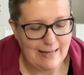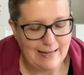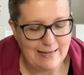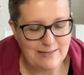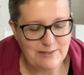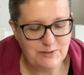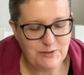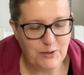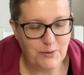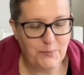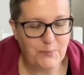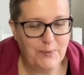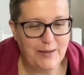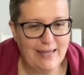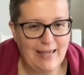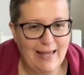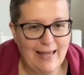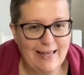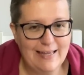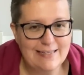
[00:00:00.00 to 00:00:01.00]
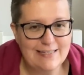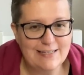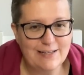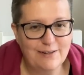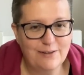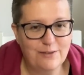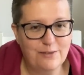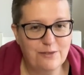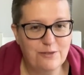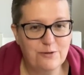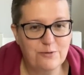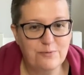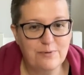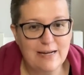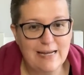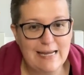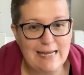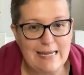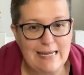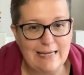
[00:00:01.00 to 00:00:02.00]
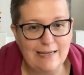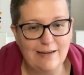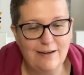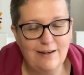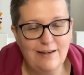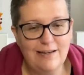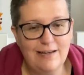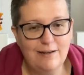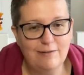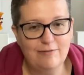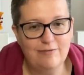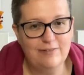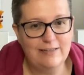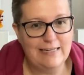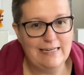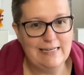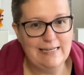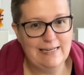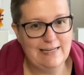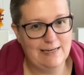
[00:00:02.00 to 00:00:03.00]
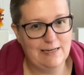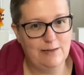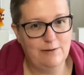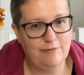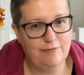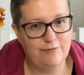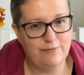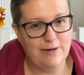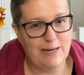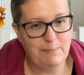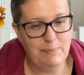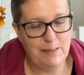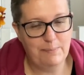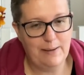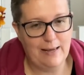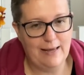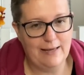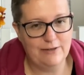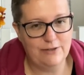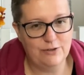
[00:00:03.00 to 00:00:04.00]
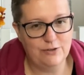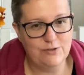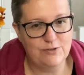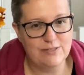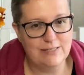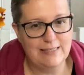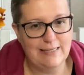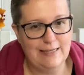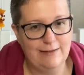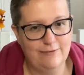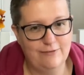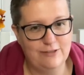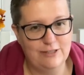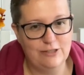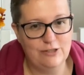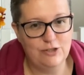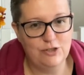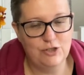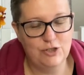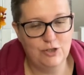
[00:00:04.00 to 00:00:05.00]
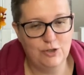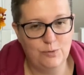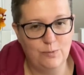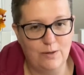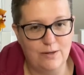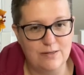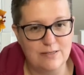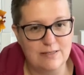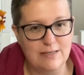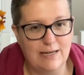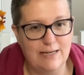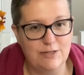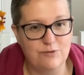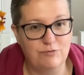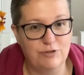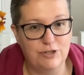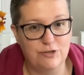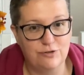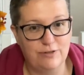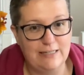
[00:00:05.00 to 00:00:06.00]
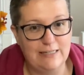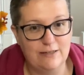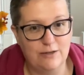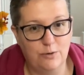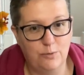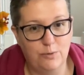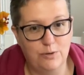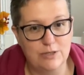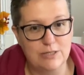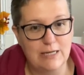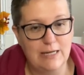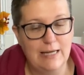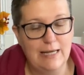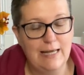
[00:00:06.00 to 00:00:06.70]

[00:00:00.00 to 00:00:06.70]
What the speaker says: So we had 3 lovely little freebie patterns gifted to us as retreat goers